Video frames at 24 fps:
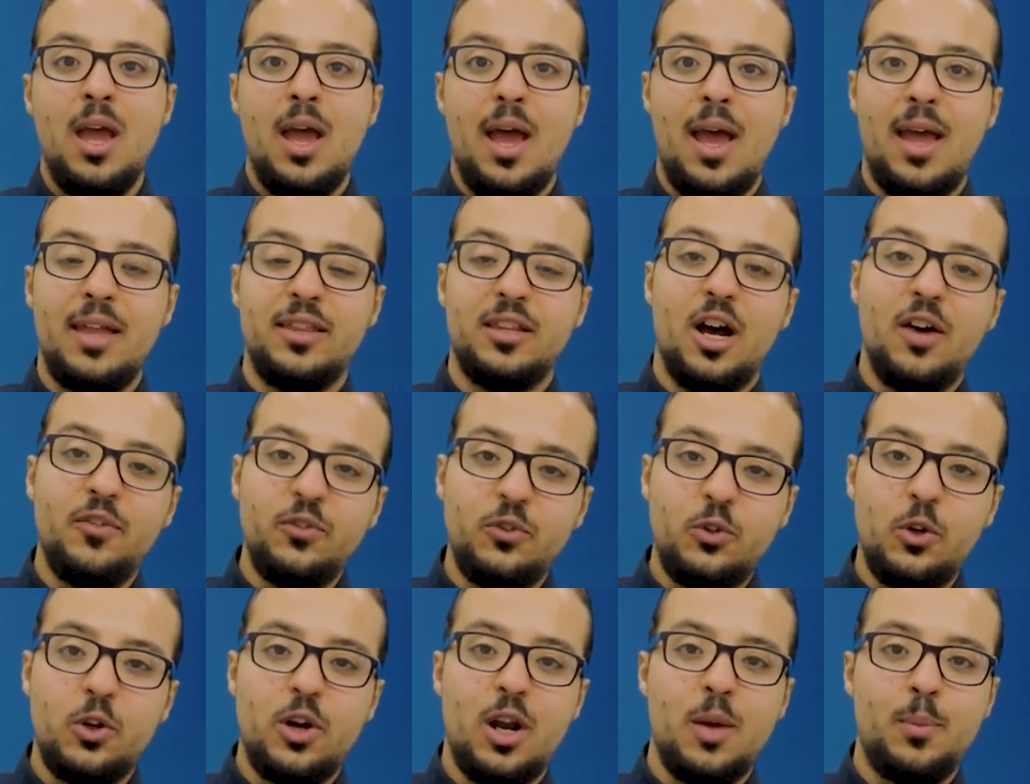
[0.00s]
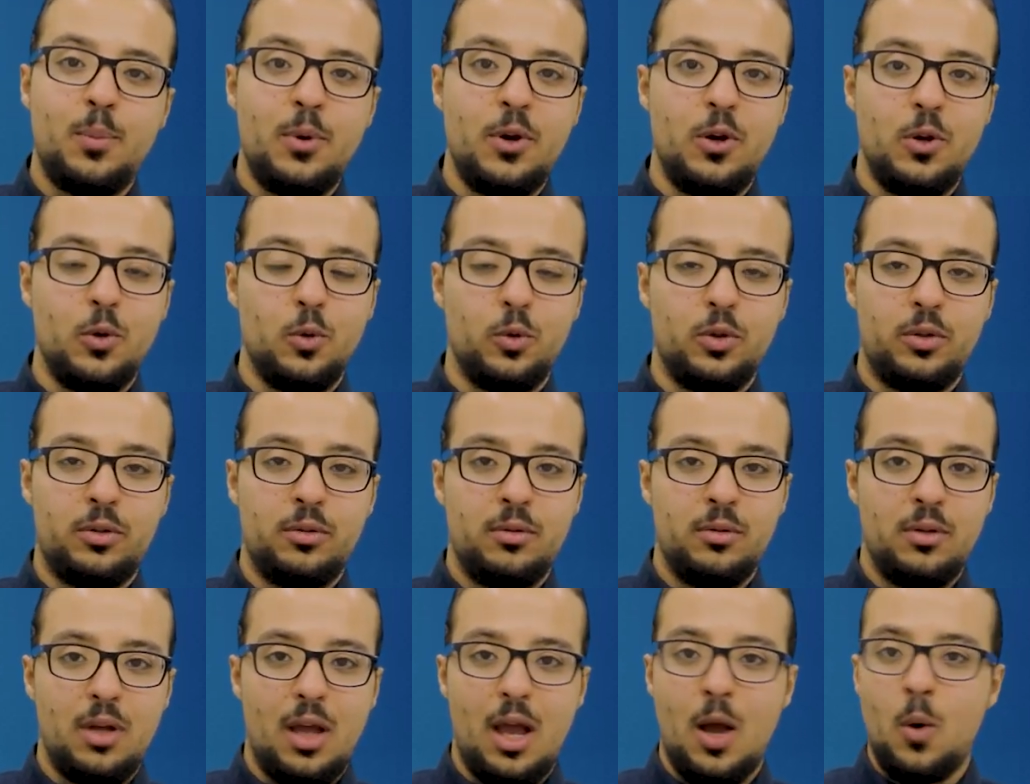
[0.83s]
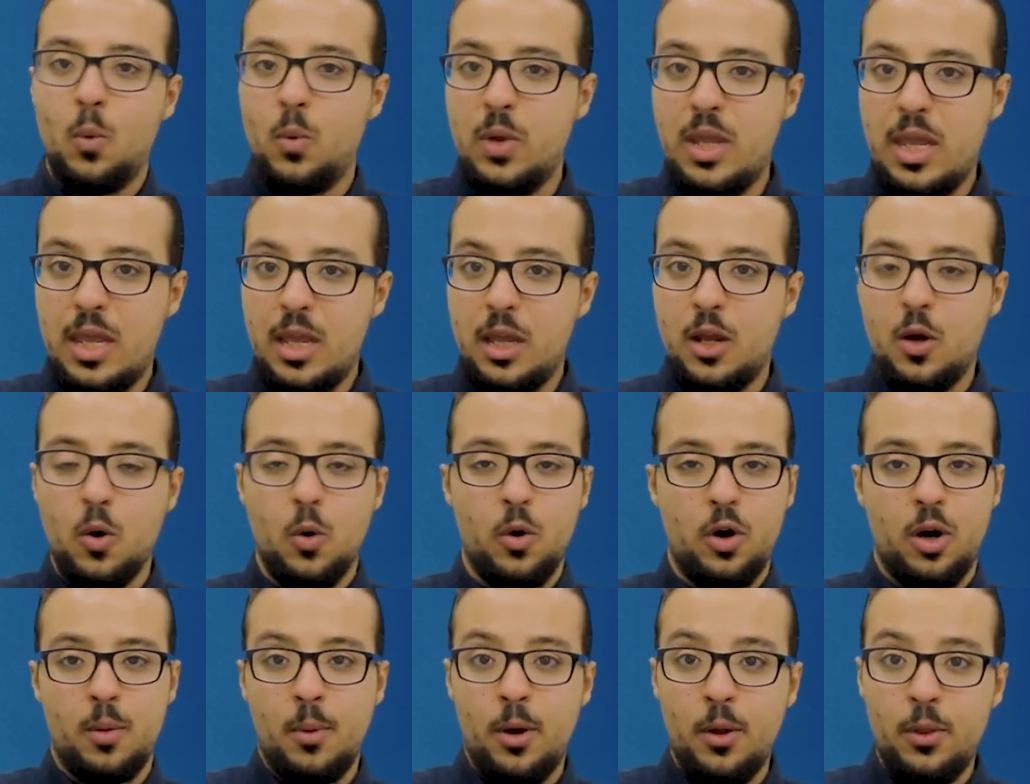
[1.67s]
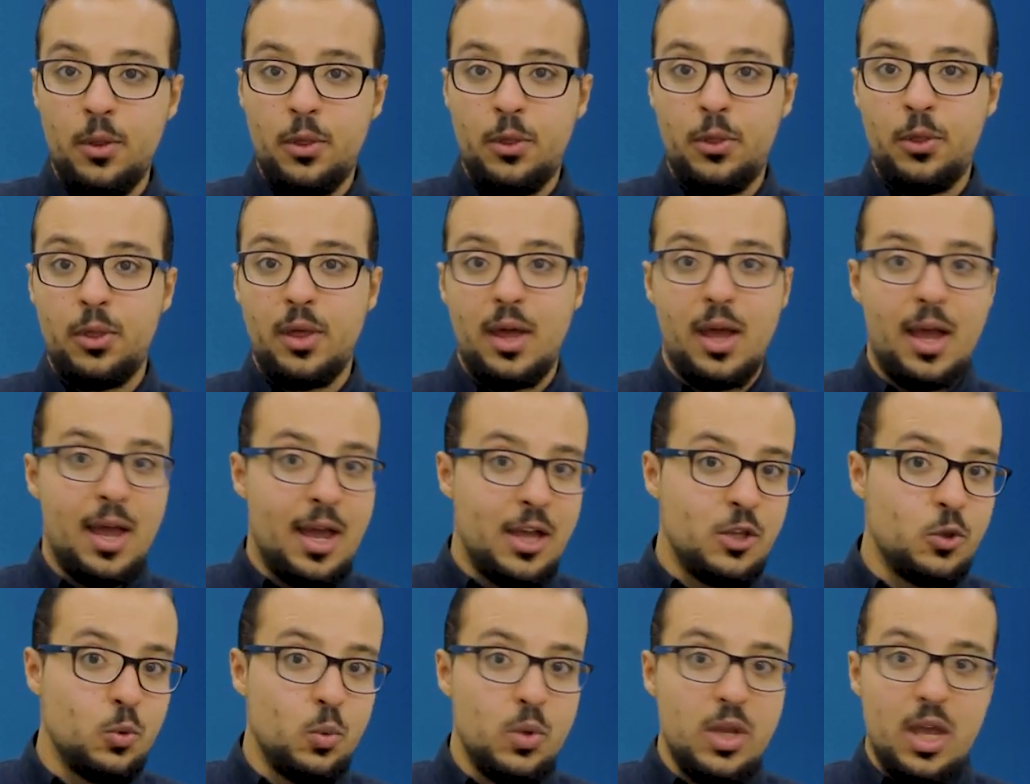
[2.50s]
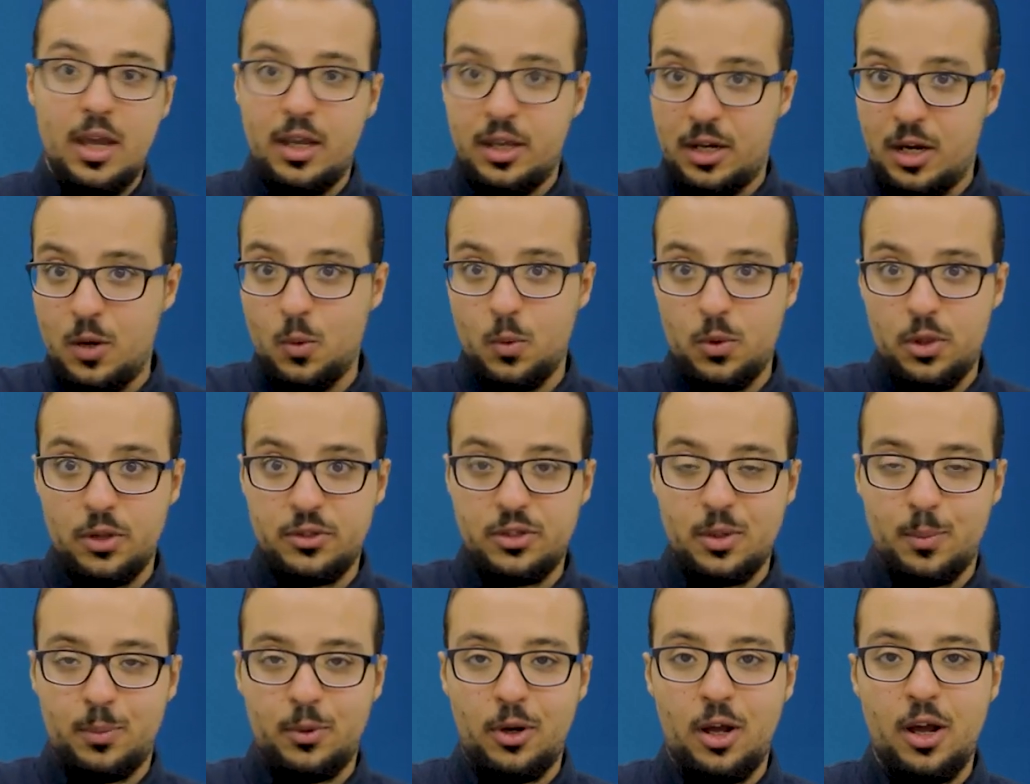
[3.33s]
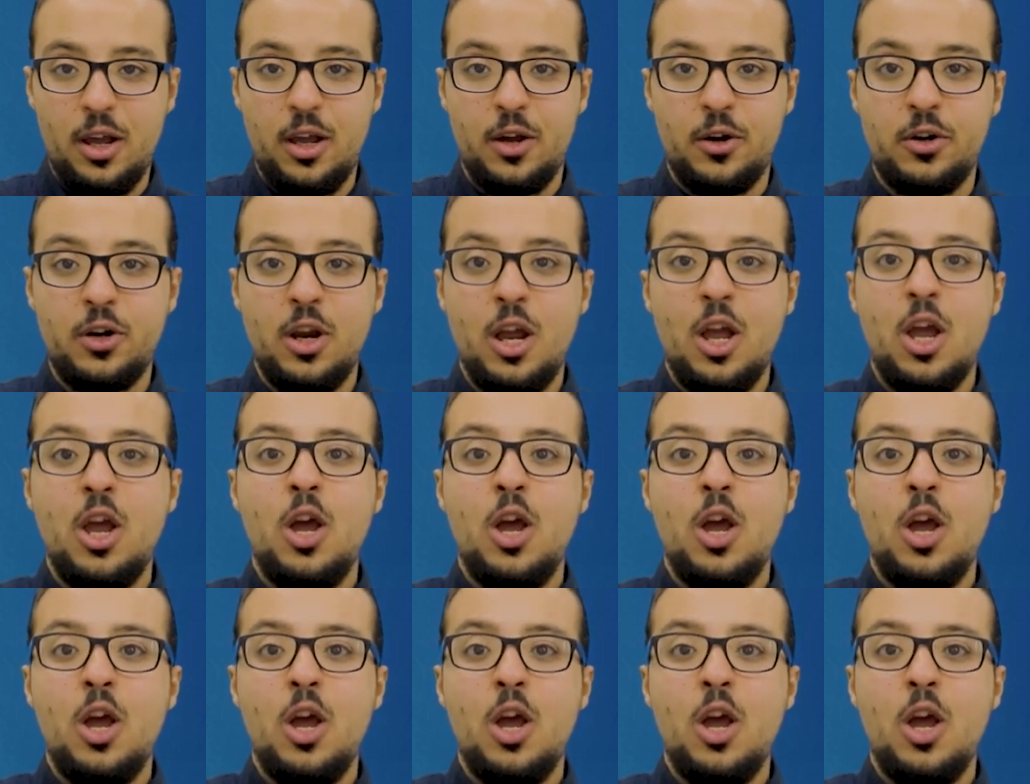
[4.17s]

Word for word: And after a period, a week or a month, as we agree with the supplier,